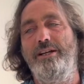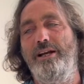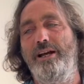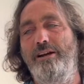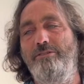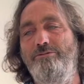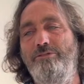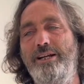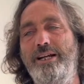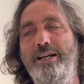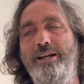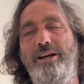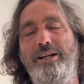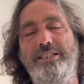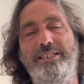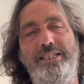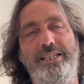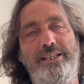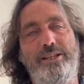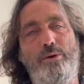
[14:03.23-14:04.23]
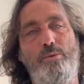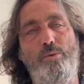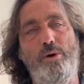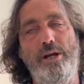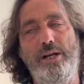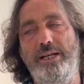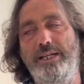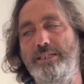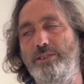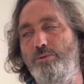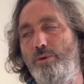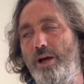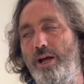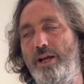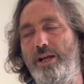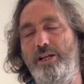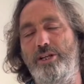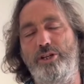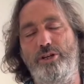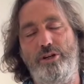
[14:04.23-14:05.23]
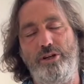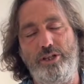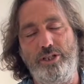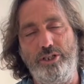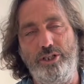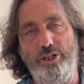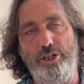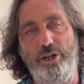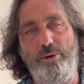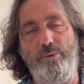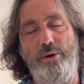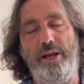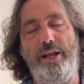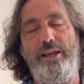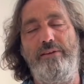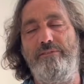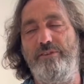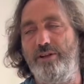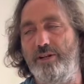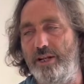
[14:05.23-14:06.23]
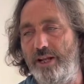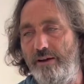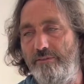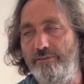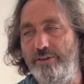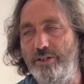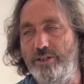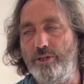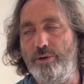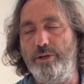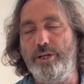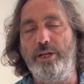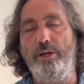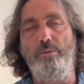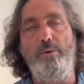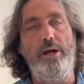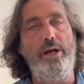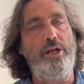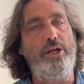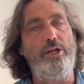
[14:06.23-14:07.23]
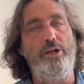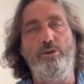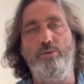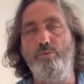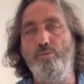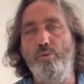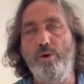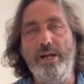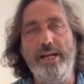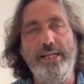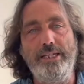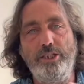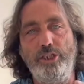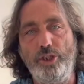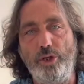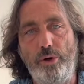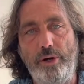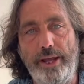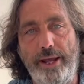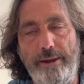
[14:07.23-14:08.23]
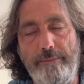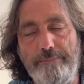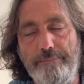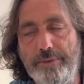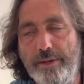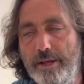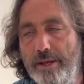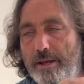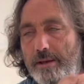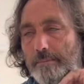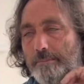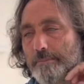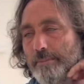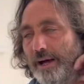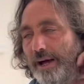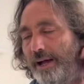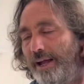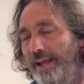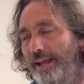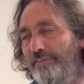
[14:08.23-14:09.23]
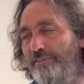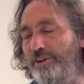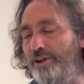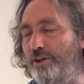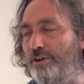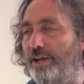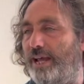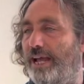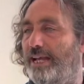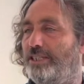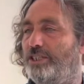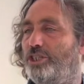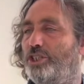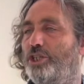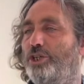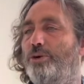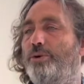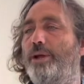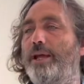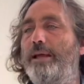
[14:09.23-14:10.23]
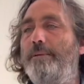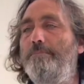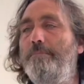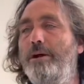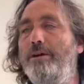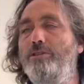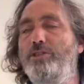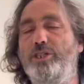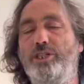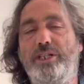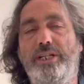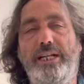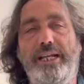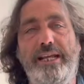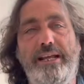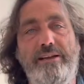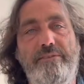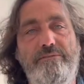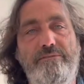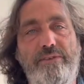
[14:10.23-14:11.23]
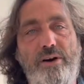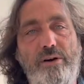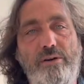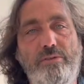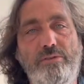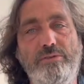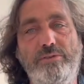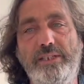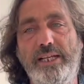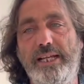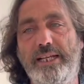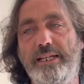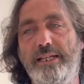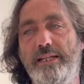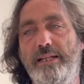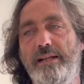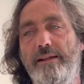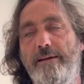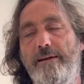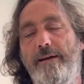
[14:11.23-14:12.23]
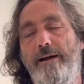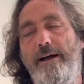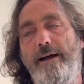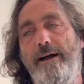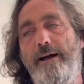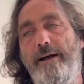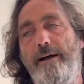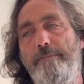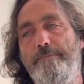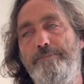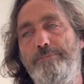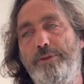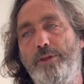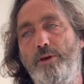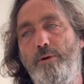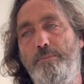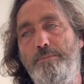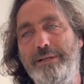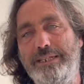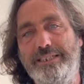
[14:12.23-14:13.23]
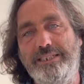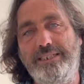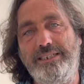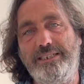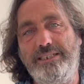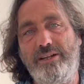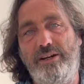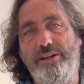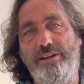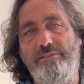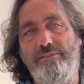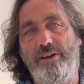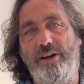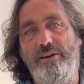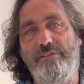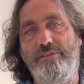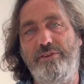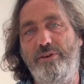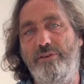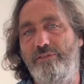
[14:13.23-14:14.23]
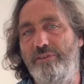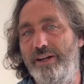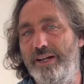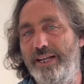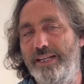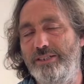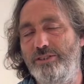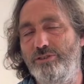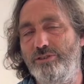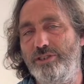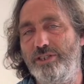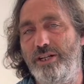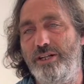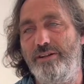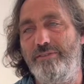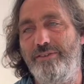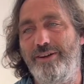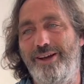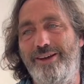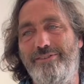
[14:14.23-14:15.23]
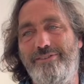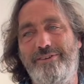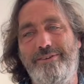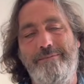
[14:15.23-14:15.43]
and realizing that work is work and you've got to do your work. If you love you doing your work, you will enjoy it. But if you get too emotionally involved in um, your business side of life and your financial side of life,